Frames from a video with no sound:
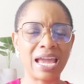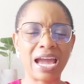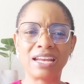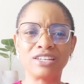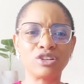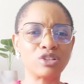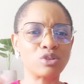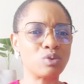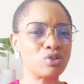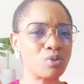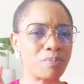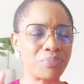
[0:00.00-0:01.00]
And I just
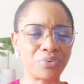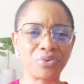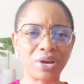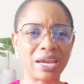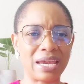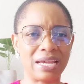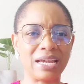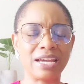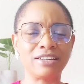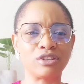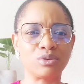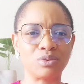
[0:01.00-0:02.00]
want to pray
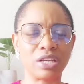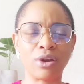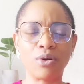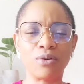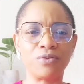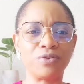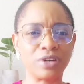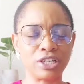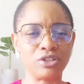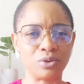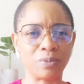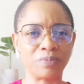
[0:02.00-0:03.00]
again today over
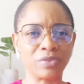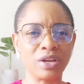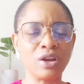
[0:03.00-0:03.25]
you.